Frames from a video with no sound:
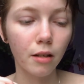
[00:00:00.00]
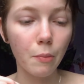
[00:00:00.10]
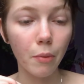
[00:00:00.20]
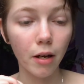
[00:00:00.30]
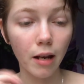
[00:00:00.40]

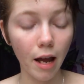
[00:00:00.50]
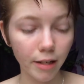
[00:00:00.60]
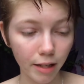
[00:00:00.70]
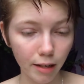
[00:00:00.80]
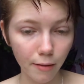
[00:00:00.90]
But I
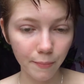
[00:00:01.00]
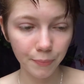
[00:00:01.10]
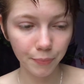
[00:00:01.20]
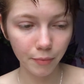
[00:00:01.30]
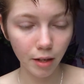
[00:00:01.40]
did,
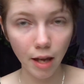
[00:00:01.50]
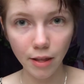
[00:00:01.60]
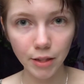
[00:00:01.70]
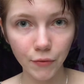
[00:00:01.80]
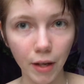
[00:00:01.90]
and
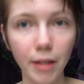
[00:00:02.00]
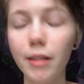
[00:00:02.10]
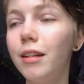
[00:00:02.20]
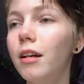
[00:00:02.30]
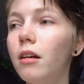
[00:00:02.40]
that's fine.
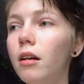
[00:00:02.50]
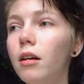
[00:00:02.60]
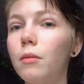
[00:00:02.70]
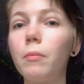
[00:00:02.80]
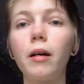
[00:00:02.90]

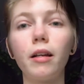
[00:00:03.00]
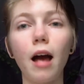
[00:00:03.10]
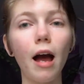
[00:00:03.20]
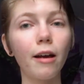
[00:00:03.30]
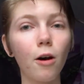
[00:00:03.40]
But
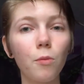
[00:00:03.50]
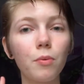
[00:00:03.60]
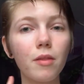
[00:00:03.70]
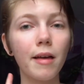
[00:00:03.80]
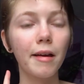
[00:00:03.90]
I hope
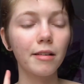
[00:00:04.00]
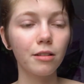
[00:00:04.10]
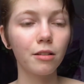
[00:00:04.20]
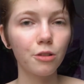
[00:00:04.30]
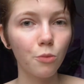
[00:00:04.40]
that
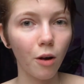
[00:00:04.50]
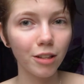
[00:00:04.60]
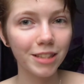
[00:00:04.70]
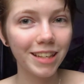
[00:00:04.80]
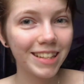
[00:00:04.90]
you
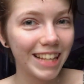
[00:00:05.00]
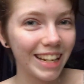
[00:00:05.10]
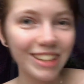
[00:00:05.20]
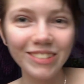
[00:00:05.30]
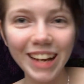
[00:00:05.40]
watched this
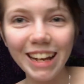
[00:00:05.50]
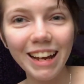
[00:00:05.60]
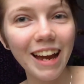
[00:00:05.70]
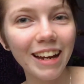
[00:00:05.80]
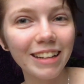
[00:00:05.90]
anyway
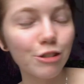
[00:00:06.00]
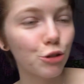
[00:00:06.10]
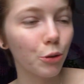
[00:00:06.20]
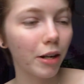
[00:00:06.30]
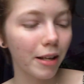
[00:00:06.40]
and
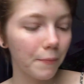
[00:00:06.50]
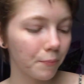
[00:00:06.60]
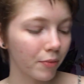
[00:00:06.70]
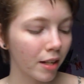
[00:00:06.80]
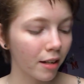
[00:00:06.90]
enjoyed it.
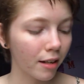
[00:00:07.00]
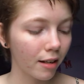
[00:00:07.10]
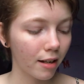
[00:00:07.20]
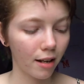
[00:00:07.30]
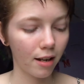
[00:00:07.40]

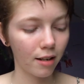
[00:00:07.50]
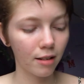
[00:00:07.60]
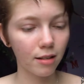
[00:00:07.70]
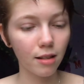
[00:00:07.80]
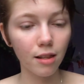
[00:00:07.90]

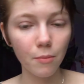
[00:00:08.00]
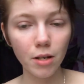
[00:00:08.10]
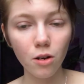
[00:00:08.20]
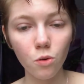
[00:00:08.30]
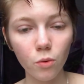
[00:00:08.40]
And let me
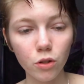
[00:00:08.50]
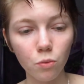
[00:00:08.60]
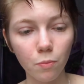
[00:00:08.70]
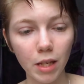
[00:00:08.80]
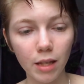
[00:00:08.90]
know which
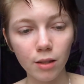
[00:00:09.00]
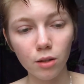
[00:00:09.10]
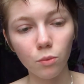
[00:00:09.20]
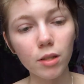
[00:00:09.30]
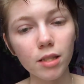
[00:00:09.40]

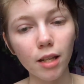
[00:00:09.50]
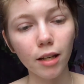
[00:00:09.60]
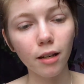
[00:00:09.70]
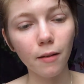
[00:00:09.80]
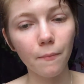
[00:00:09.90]
piece was
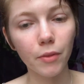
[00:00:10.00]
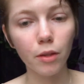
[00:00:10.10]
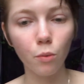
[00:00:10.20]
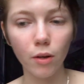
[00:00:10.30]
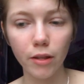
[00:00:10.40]
like
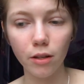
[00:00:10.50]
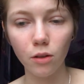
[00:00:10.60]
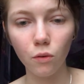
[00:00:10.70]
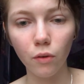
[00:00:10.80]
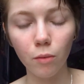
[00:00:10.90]
the one that
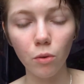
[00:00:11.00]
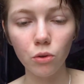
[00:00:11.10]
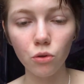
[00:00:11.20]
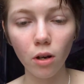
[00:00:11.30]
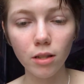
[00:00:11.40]
you felt most
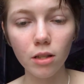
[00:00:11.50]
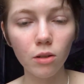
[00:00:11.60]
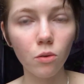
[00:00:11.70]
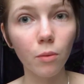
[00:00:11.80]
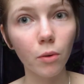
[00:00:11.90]
drawn to
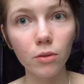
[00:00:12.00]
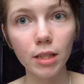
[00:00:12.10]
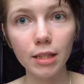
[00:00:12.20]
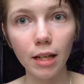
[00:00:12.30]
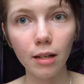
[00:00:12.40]
or most
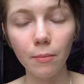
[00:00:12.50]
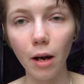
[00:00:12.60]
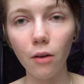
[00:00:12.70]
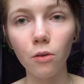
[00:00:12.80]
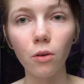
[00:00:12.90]
excited
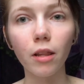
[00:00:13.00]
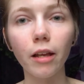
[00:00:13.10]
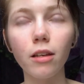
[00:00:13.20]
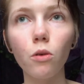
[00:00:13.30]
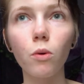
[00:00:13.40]
about, or
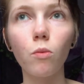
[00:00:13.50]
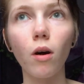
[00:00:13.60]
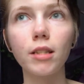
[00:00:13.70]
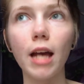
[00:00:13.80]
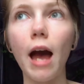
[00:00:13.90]
like you would
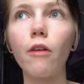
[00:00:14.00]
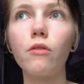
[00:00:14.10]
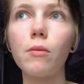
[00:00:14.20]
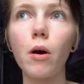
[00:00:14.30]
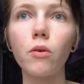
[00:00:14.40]
want to
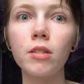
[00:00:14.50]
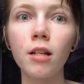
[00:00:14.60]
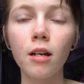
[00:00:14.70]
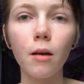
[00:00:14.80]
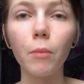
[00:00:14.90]
have the most
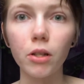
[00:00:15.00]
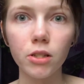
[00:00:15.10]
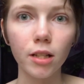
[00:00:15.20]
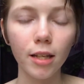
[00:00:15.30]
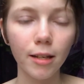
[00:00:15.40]

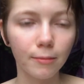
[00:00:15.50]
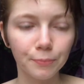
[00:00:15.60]
personally.